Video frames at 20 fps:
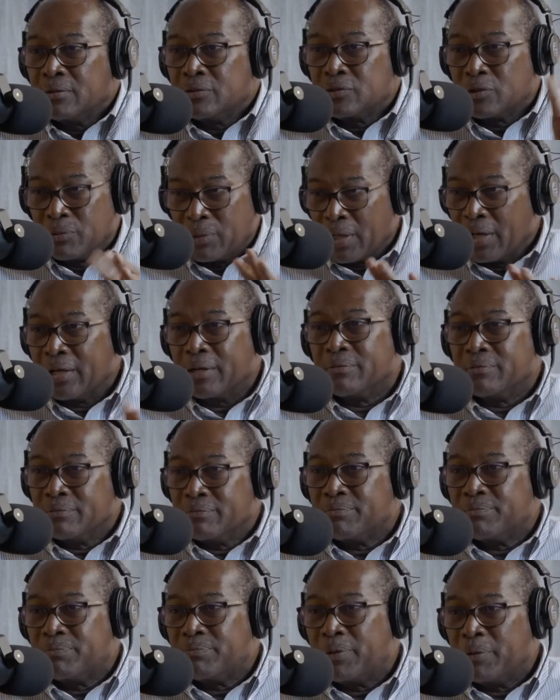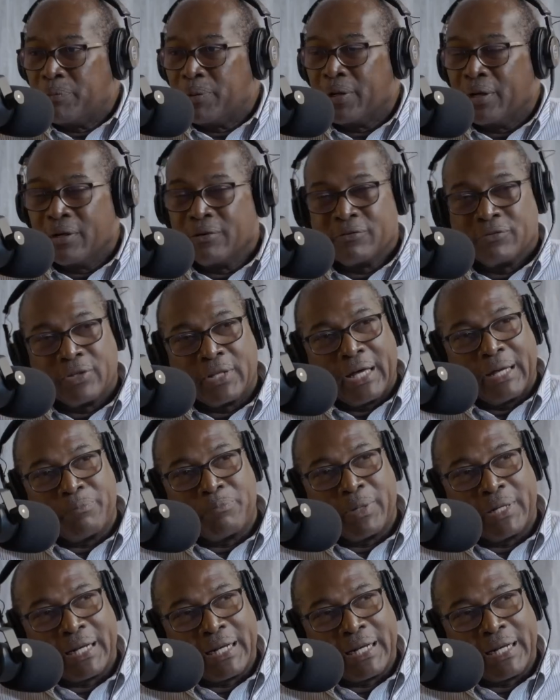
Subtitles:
So we got to prepare for that.